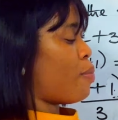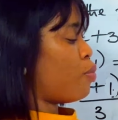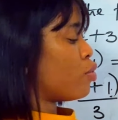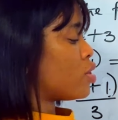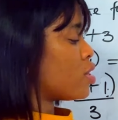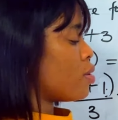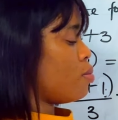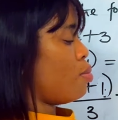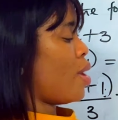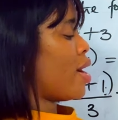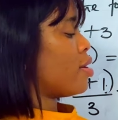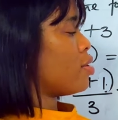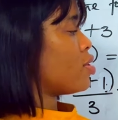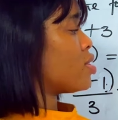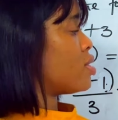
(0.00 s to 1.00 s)
putting
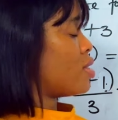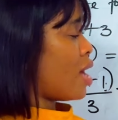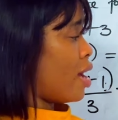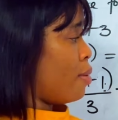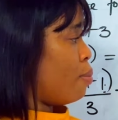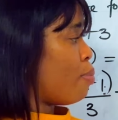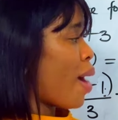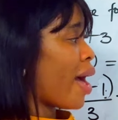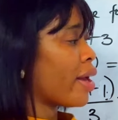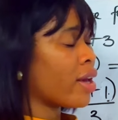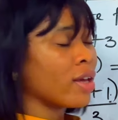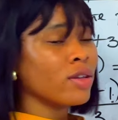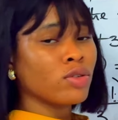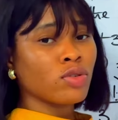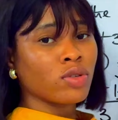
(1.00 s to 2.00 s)
minus 9
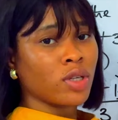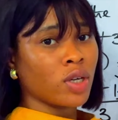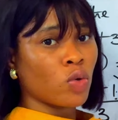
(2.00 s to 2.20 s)
back into the